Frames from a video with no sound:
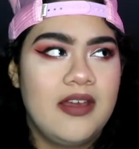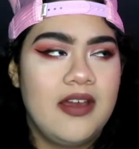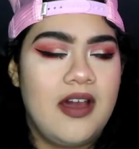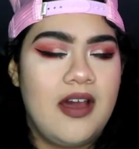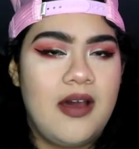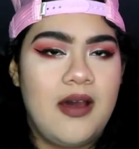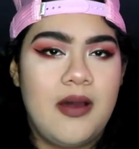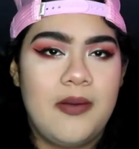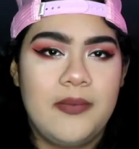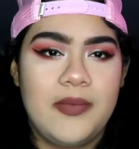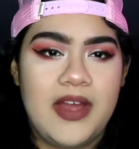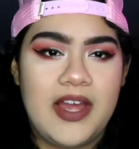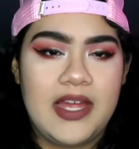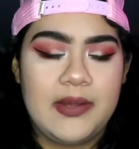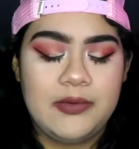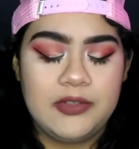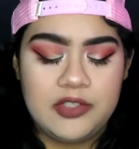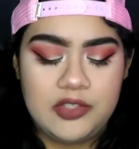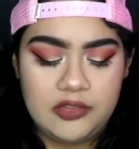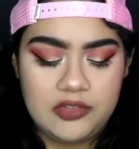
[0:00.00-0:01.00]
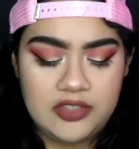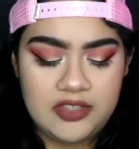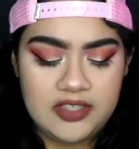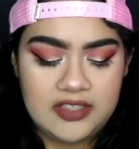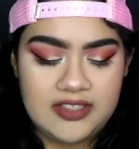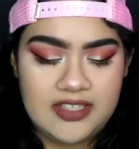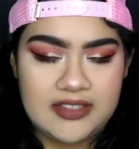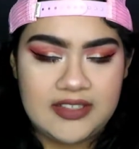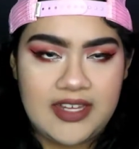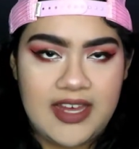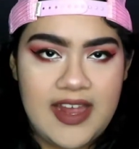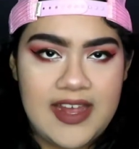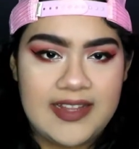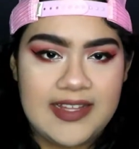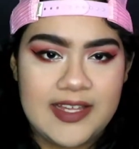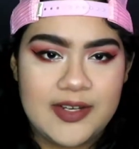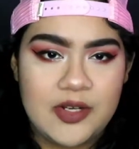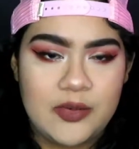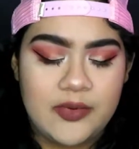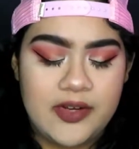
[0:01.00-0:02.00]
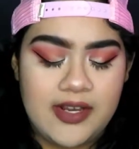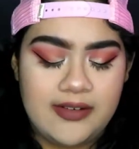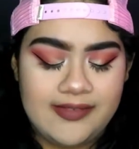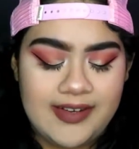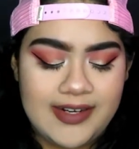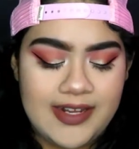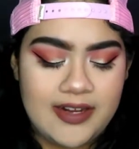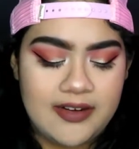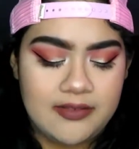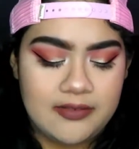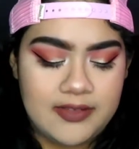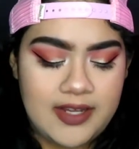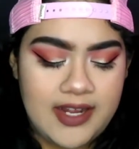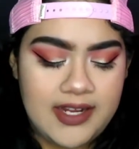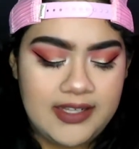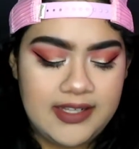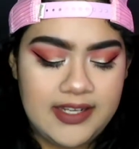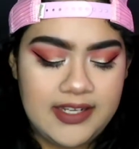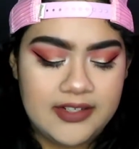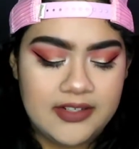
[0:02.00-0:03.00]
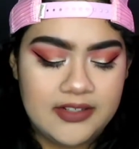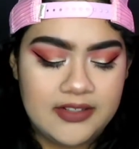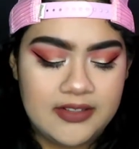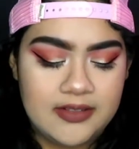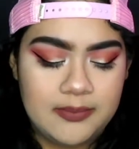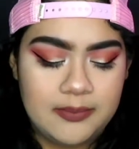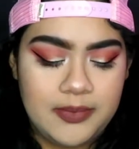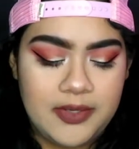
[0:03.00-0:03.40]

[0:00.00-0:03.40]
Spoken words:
I was using this as an eyeliner when I ran out of eyeliner,